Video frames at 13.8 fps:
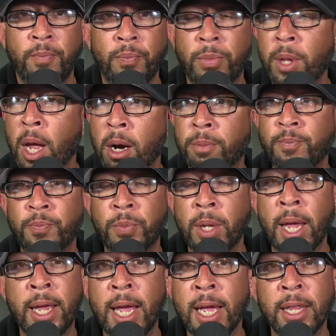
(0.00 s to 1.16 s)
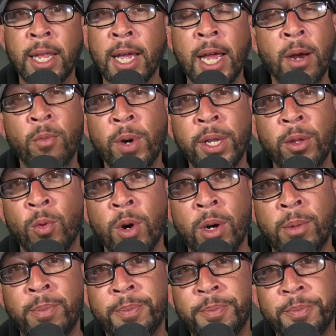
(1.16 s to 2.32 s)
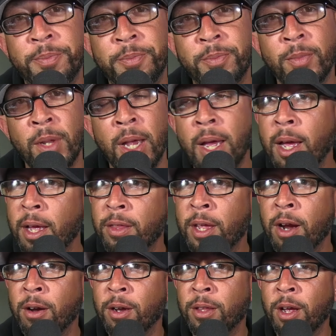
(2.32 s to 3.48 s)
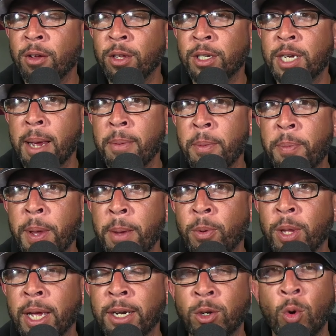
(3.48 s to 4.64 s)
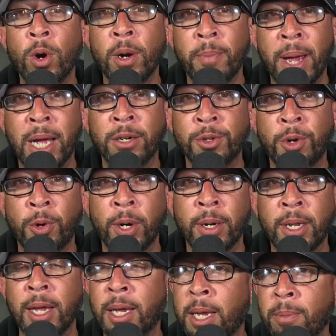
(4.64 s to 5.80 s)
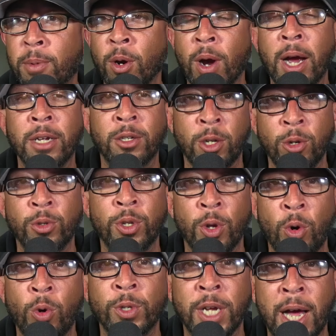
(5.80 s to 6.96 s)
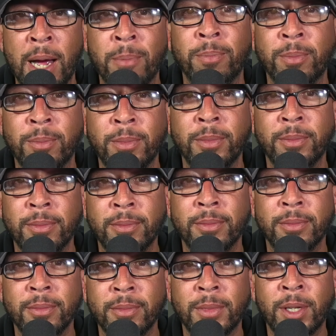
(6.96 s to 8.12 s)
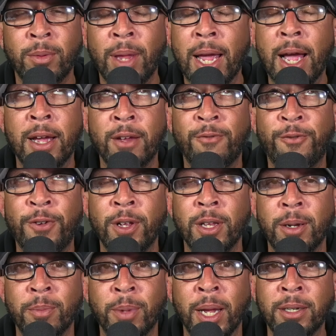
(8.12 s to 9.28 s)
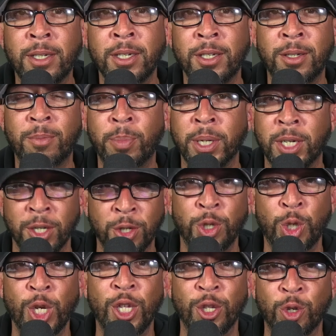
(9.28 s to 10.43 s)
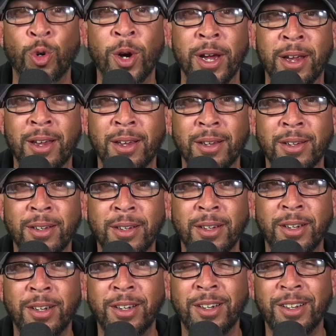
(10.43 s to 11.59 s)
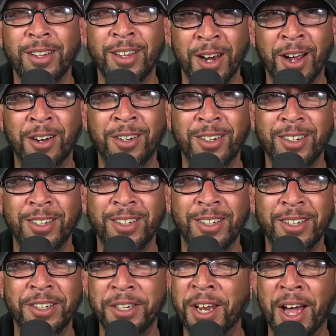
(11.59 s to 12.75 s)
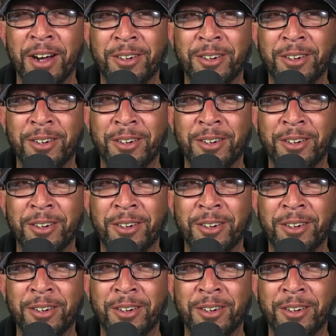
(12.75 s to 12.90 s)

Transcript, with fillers: No, they can't they can't read the room. They're they're the type of people that during a magic trick they keep their eyes closed the whole time. like I could feel it, but like did but did you see the trick? You know, no.